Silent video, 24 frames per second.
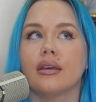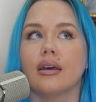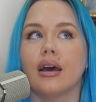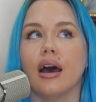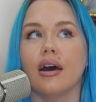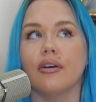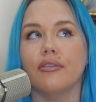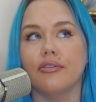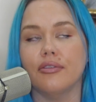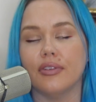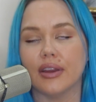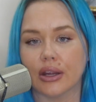
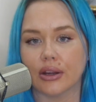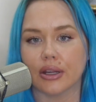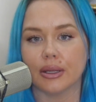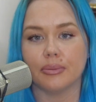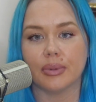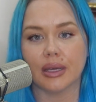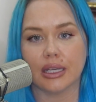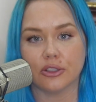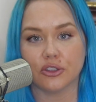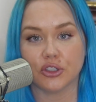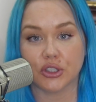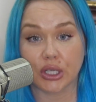a very
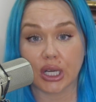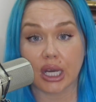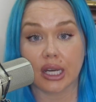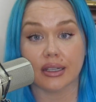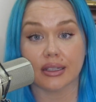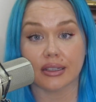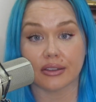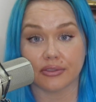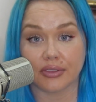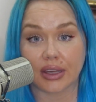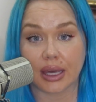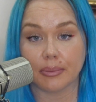
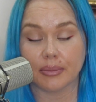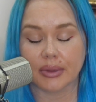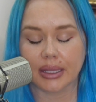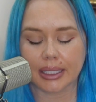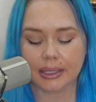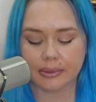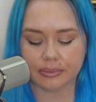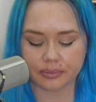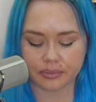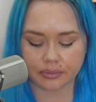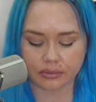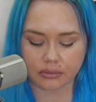patriotic
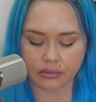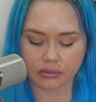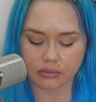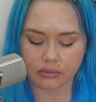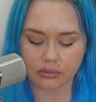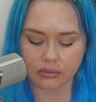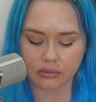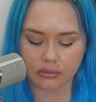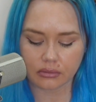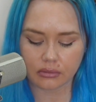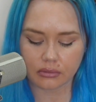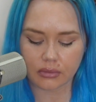family.
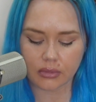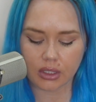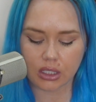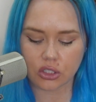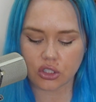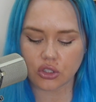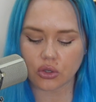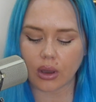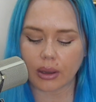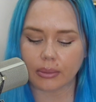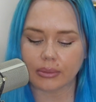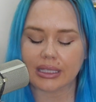
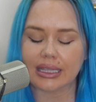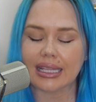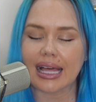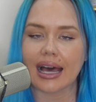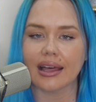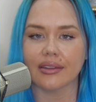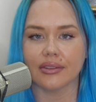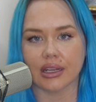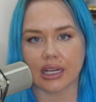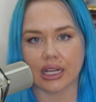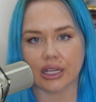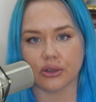So I'm
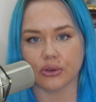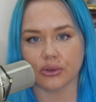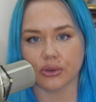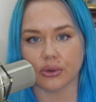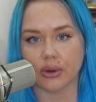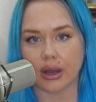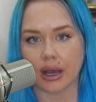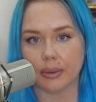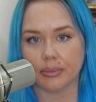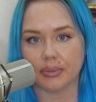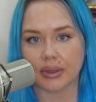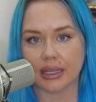glad that I grew
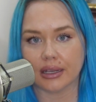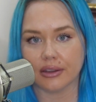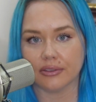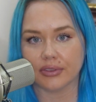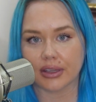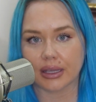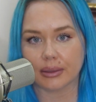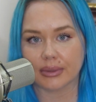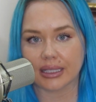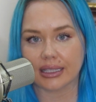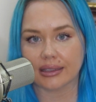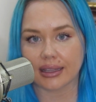up in a
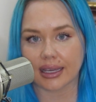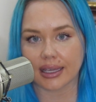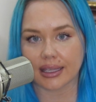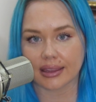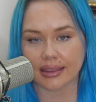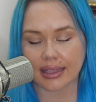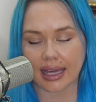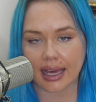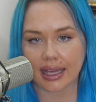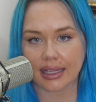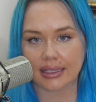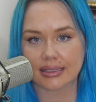family like
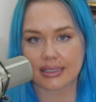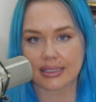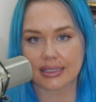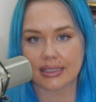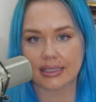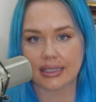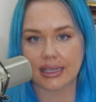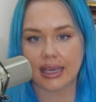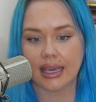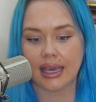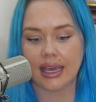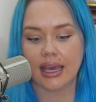that.
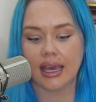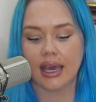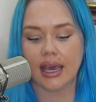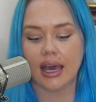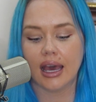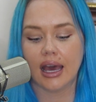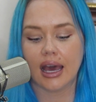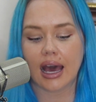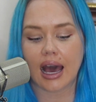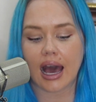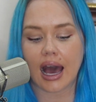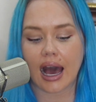
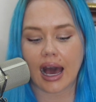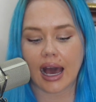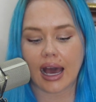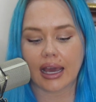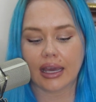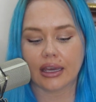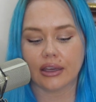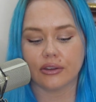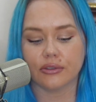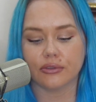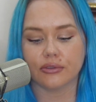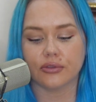
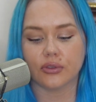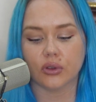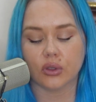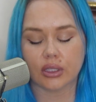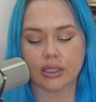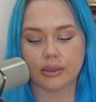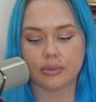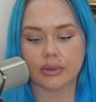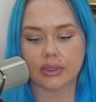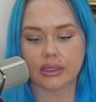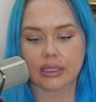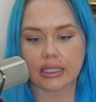I
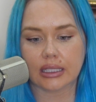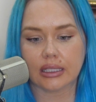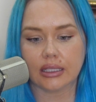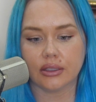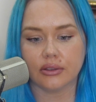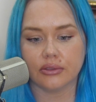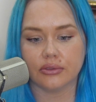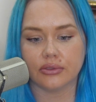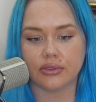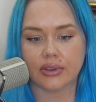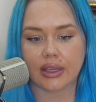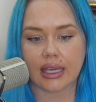fully
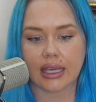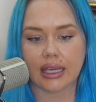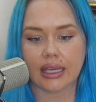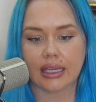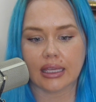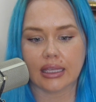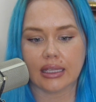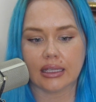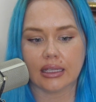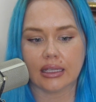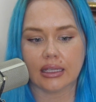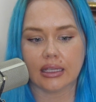believe
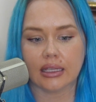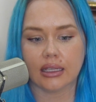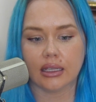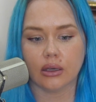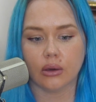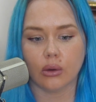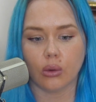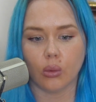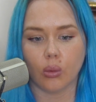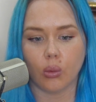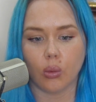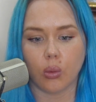in
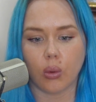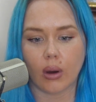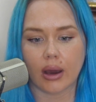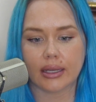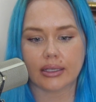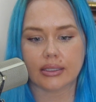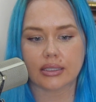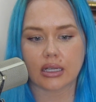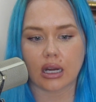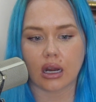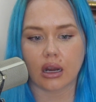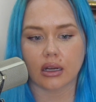
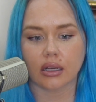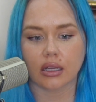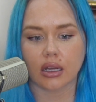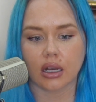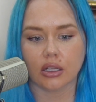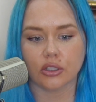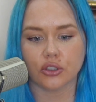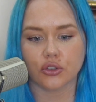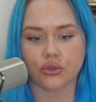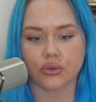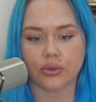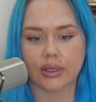what our
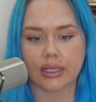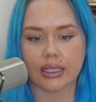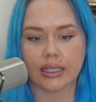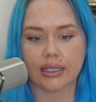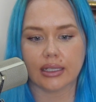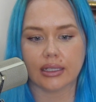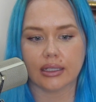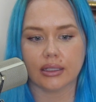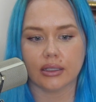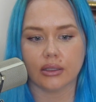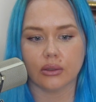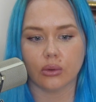
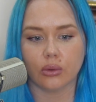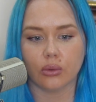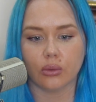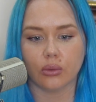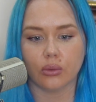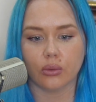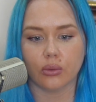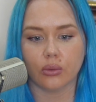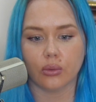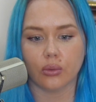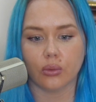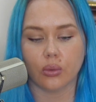country
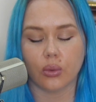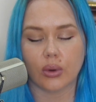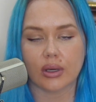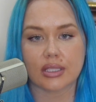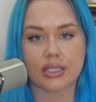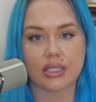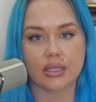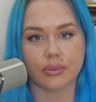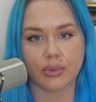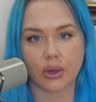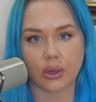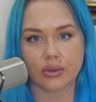was
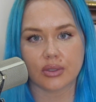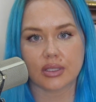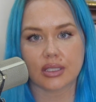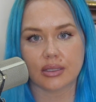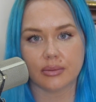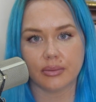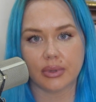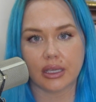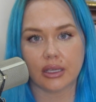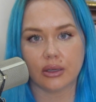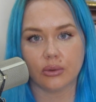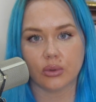supposed to
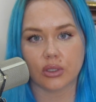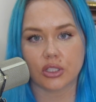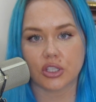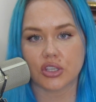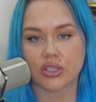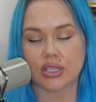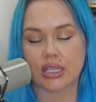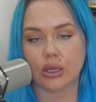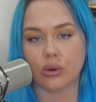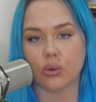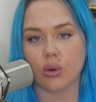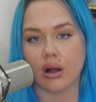be, which
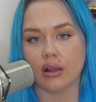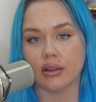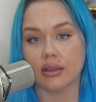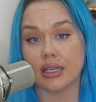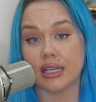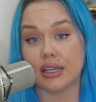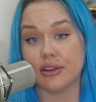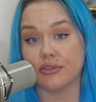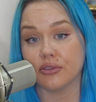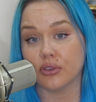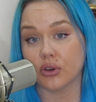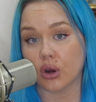is
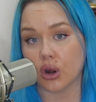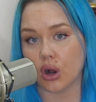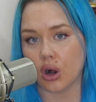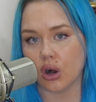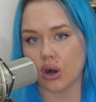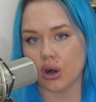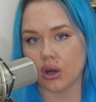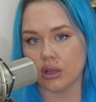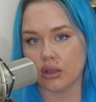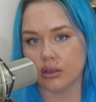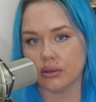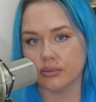equality for
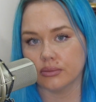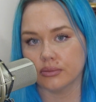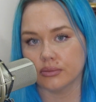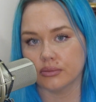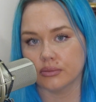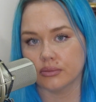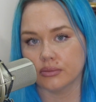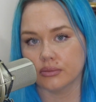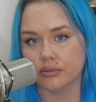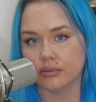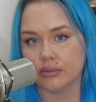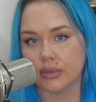all,
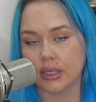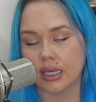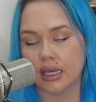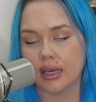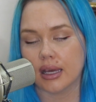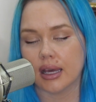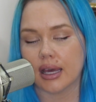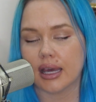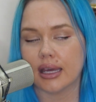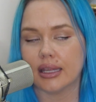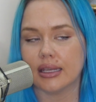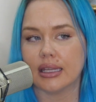
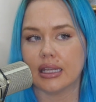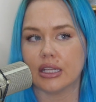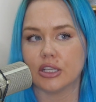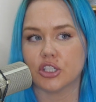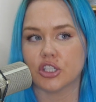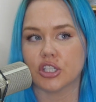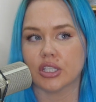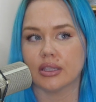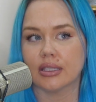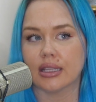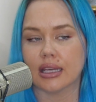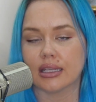a
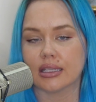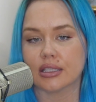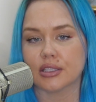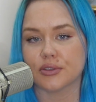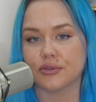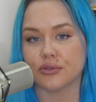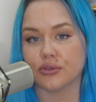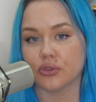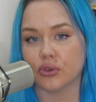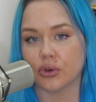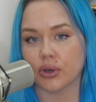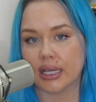nation that is
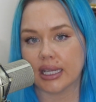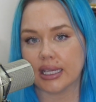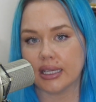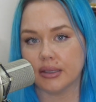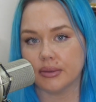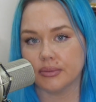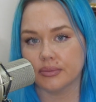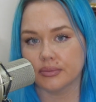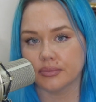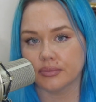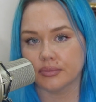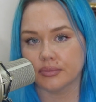free,